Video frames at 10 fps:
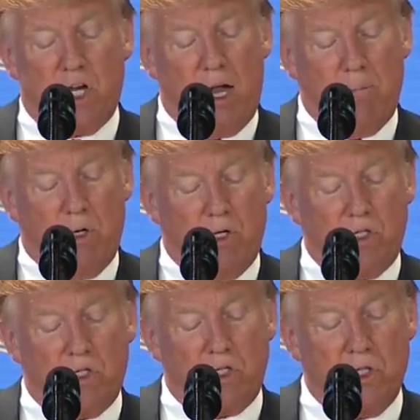
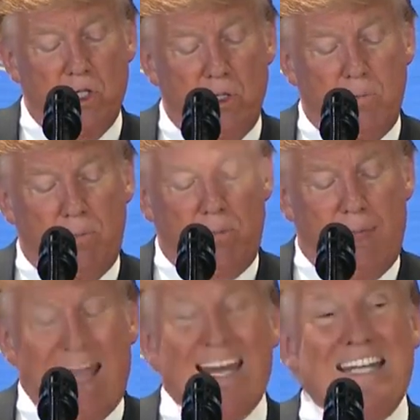commerce
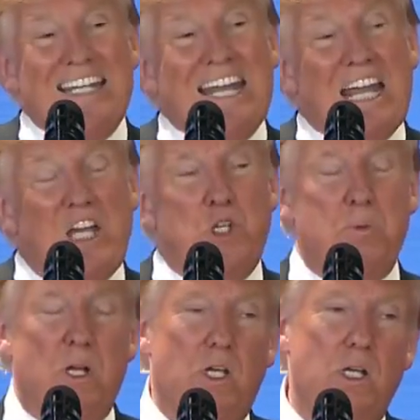and
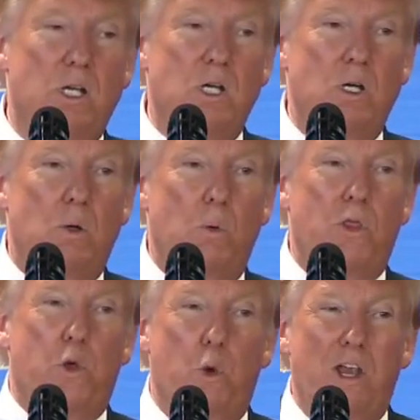engagement
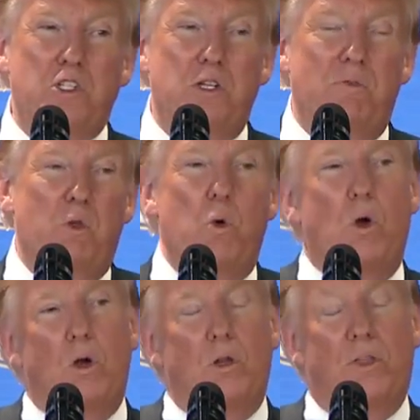with the rest of the
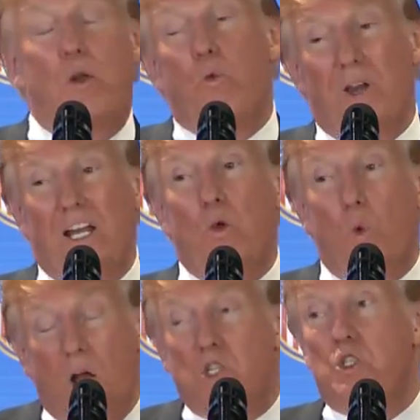world that really
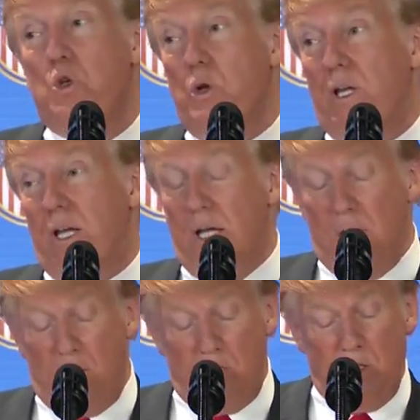wants to
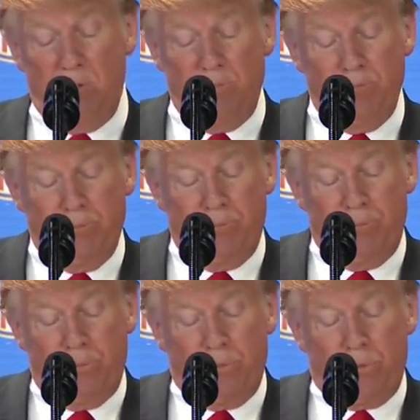engage.
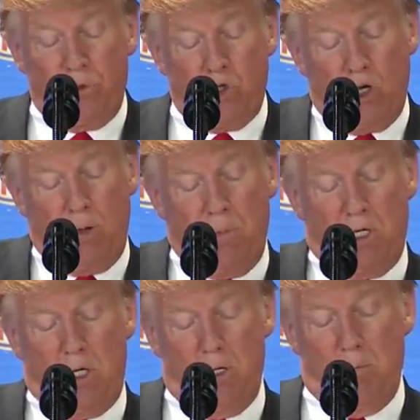Chairman
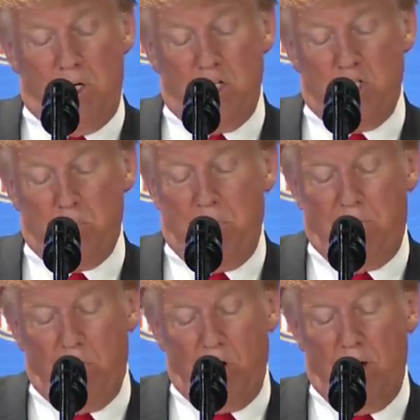Kim has
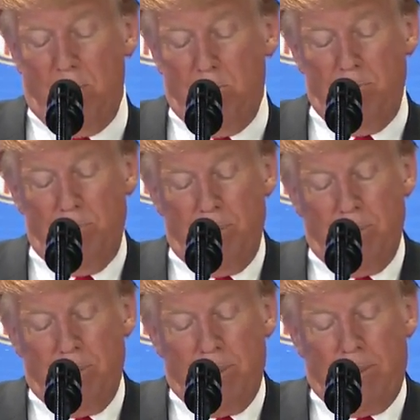before him
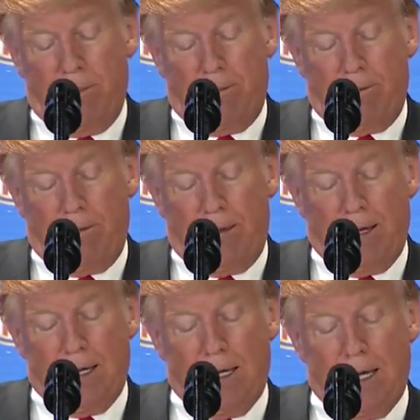
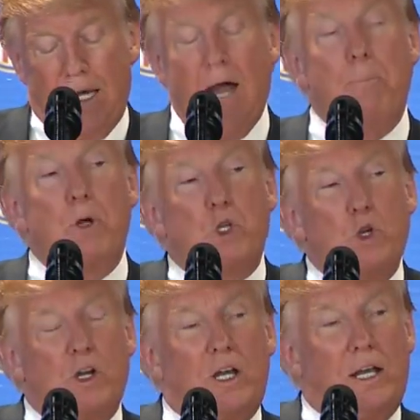an
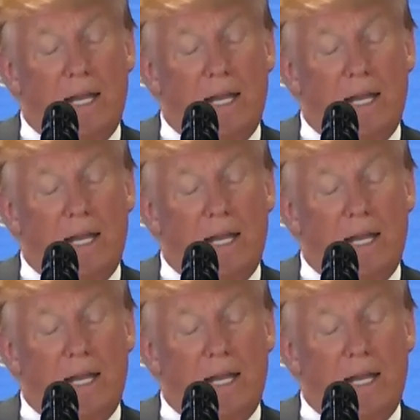opportunity